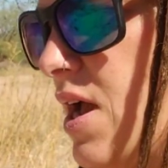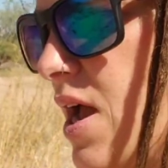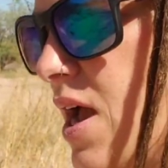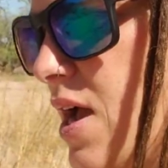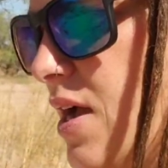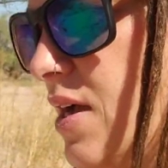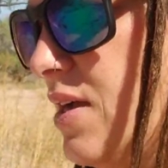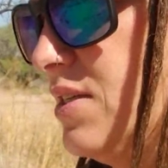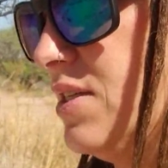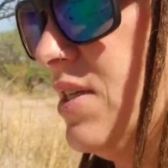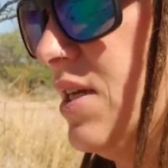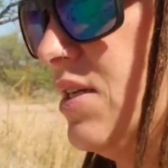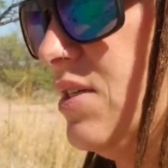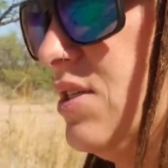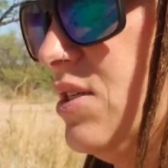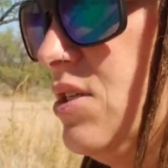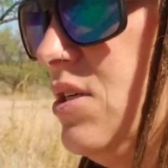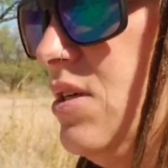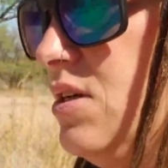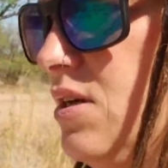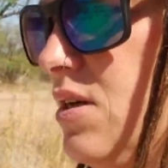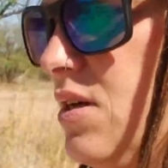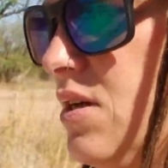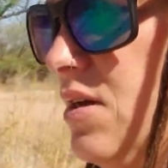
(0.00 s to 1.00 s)
access
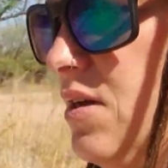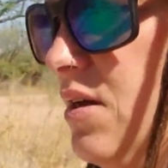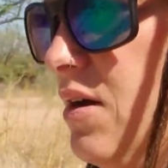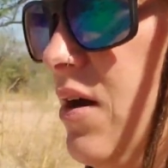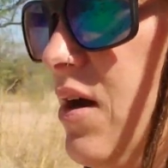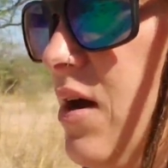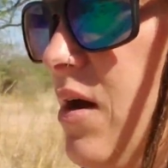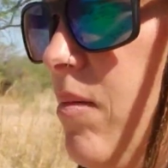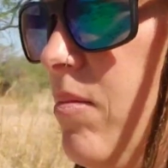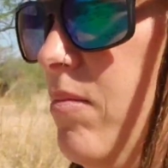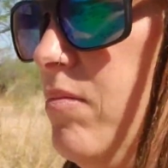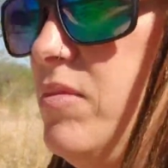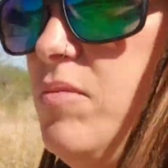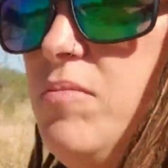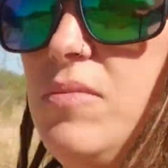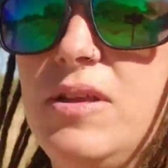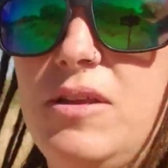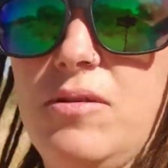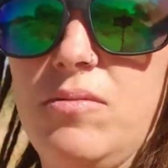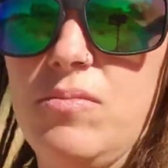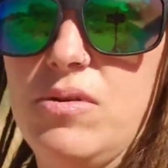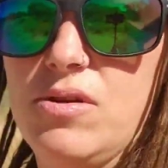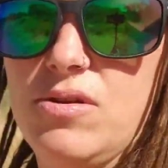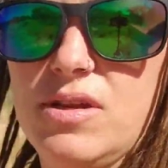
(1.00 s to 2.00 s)
to
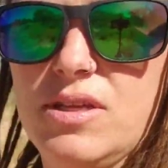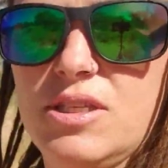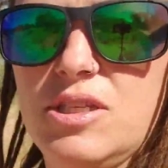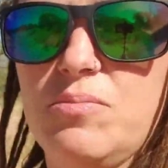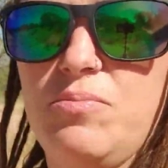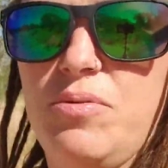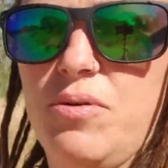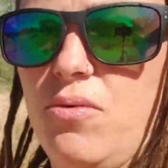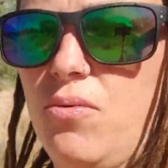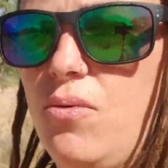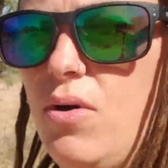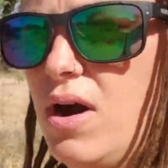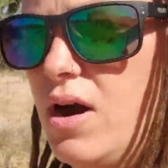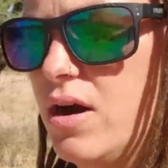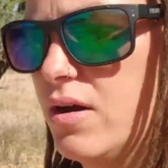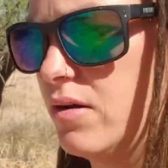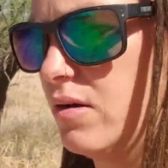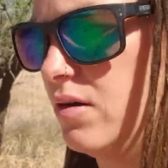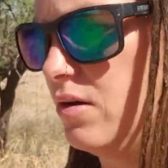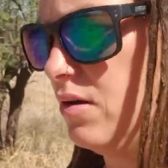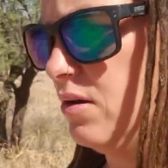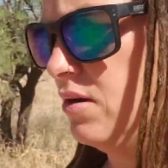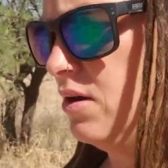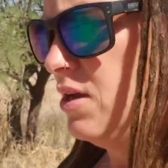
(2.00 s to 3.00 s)
municipal
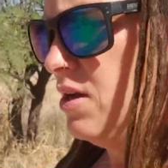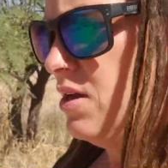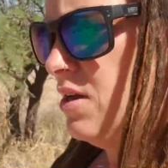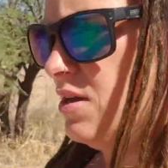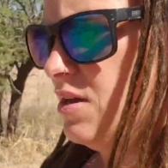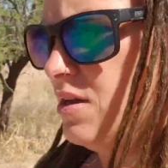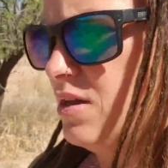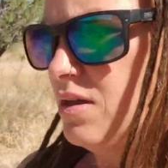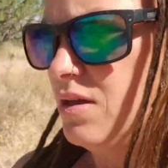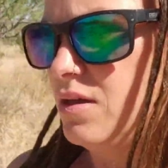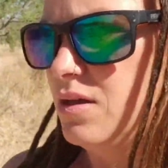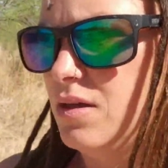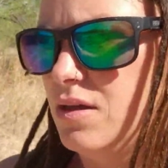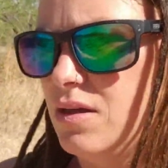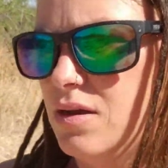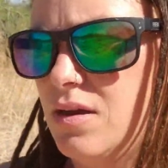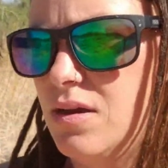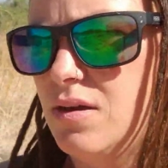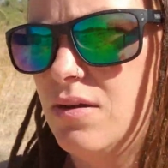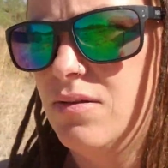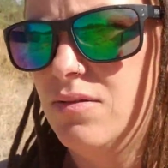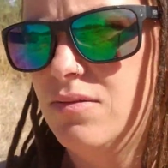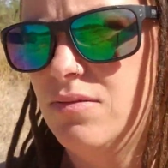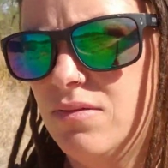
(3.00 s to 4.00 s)
water.
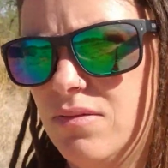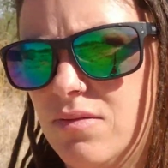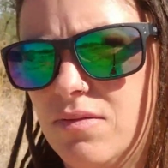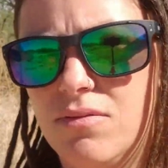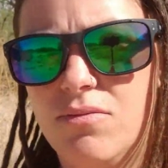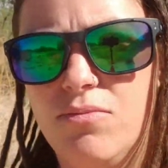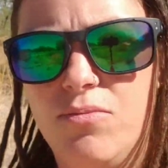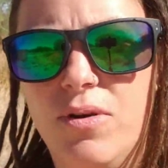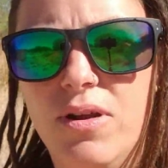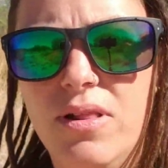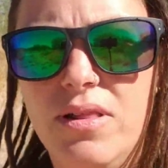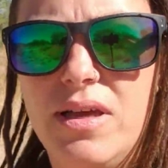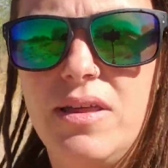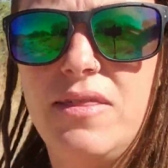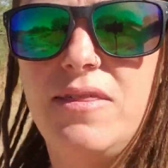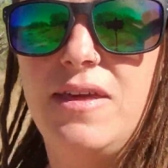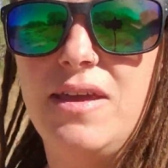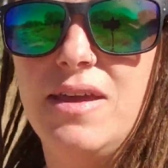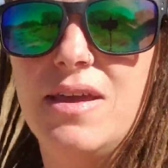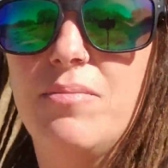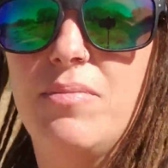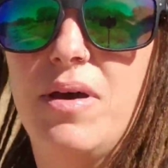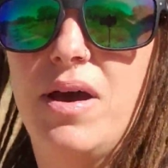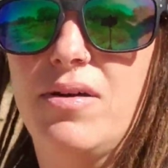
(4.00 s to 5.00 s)
Really
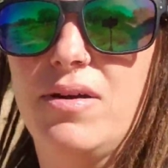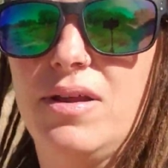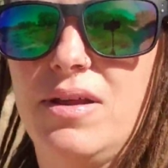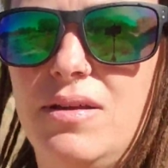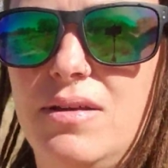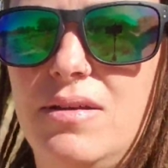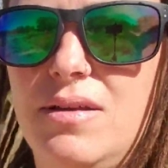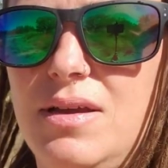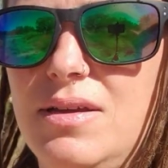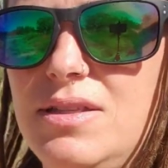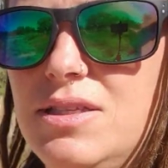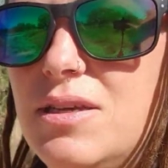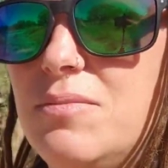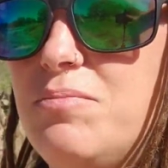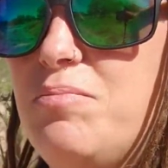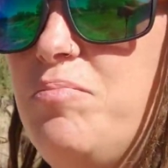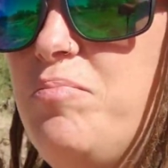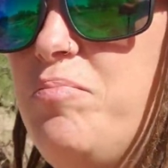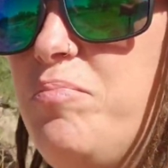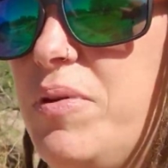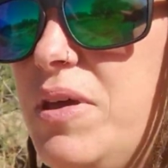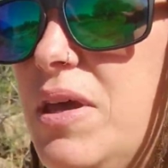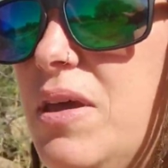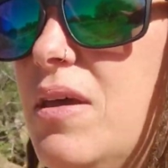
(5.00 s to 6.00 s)
think about it. It's a
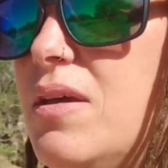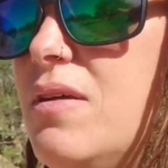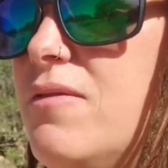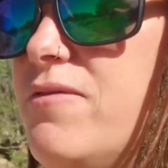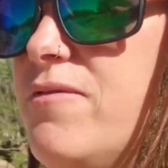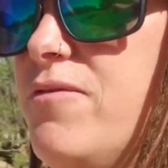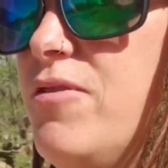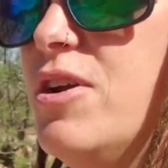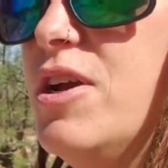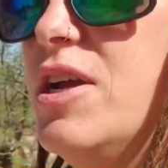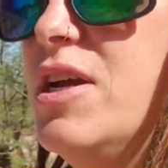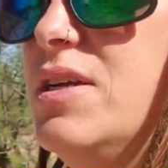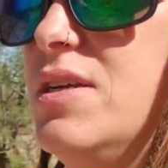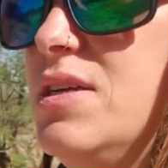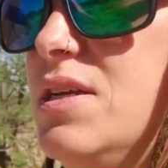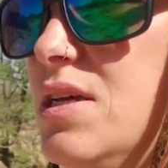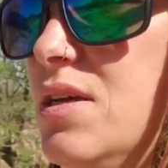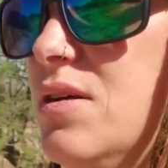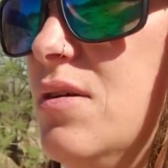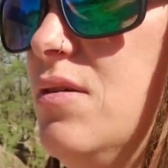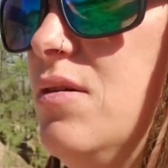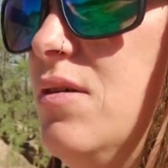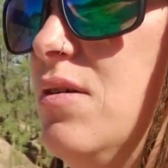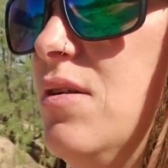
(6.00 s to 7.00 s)
big freaking
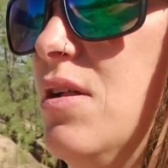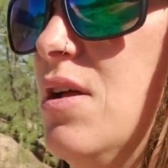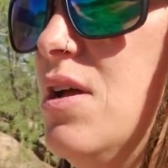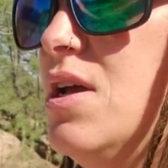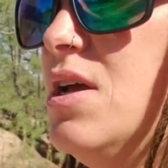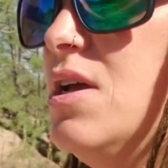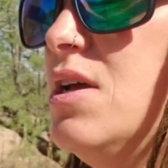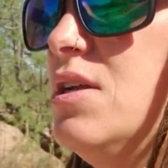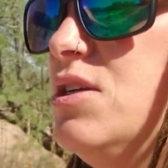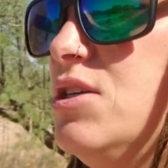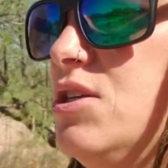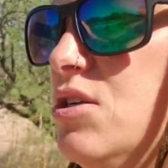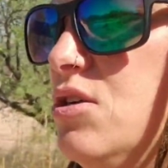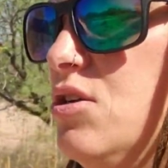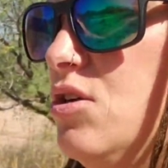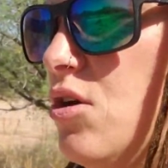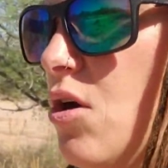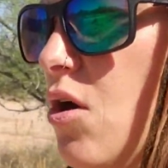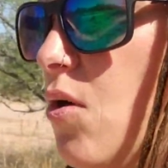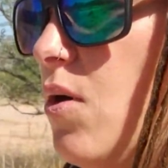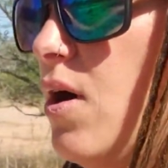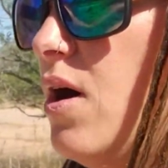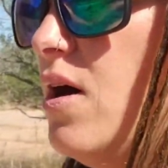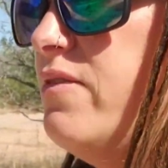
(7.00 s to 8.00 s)
deal to
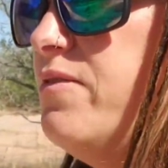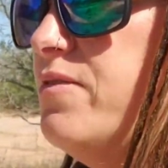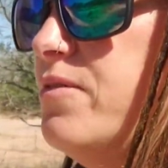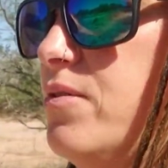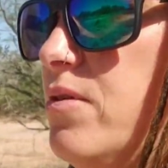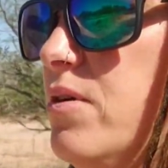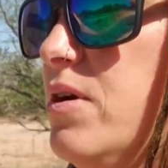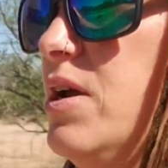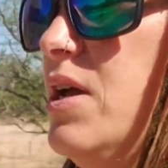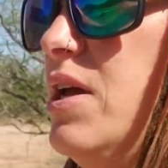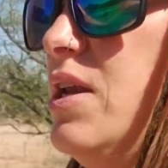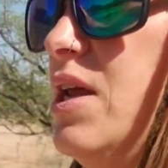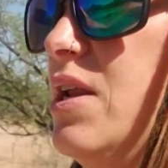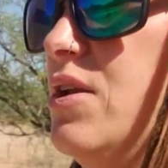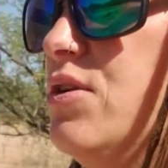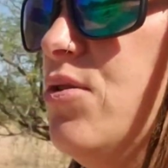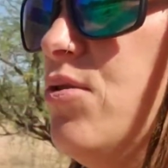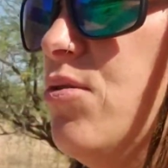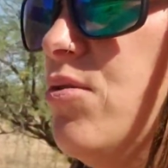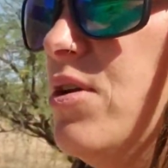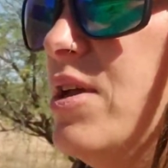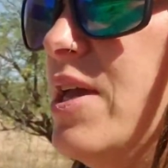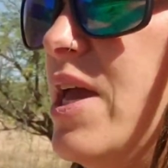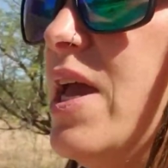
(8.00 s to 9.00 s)
go off grid and
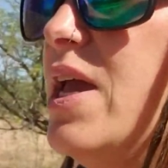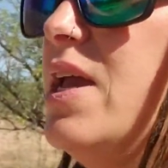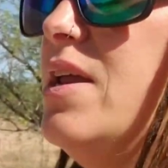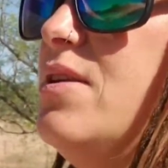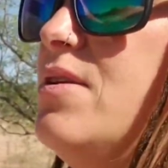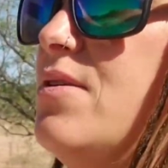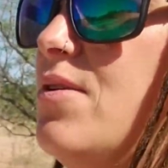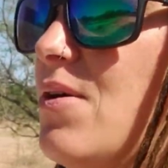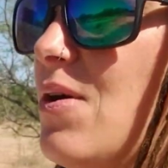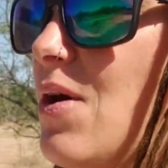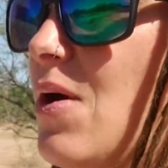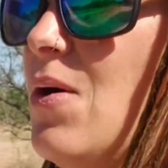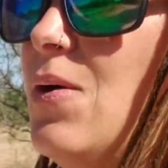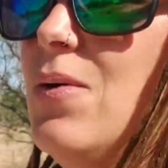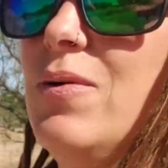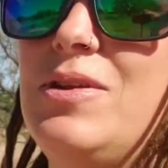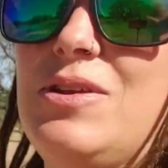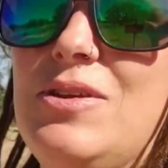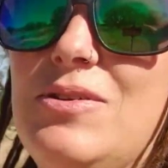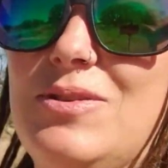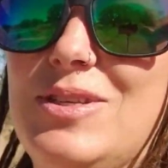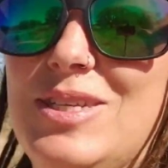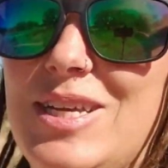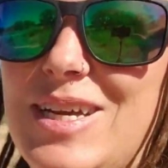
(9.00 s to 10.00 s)
create your own
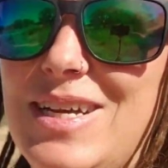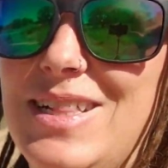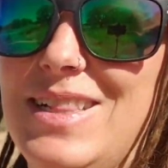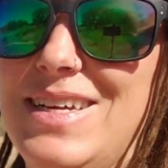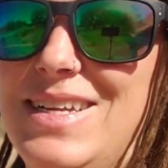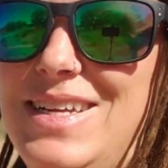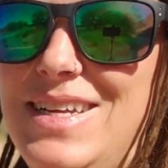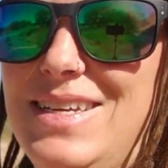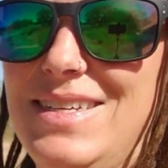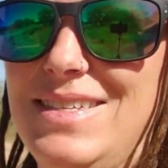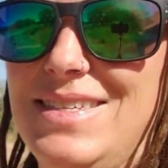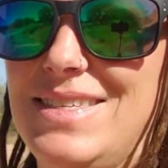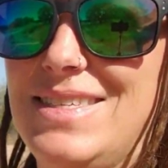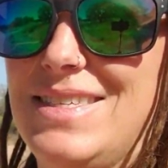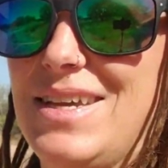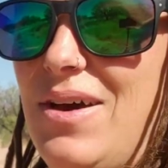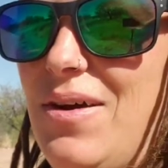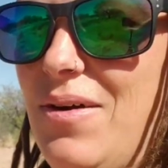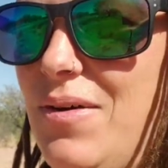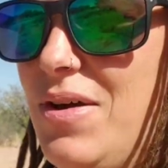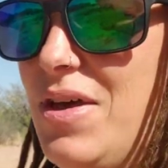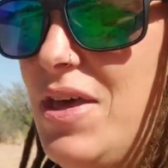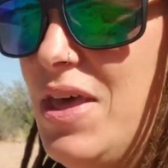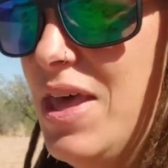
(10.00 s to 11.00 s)
utilities.
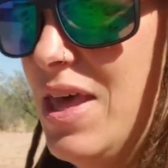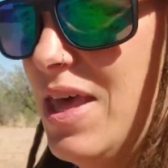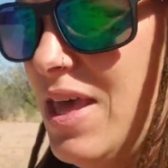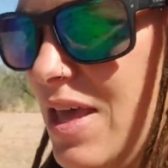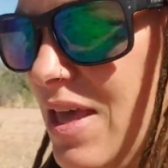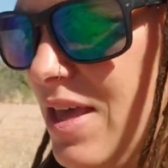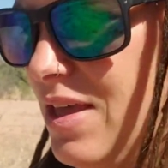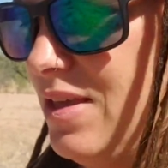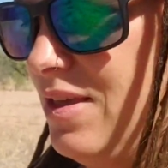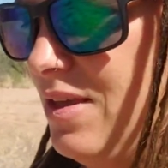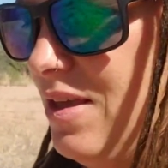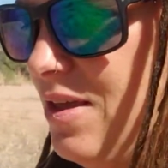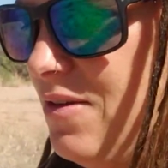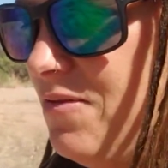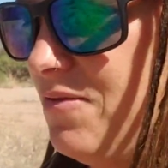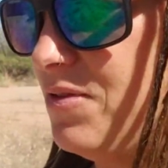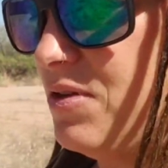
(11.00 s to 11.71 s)
So if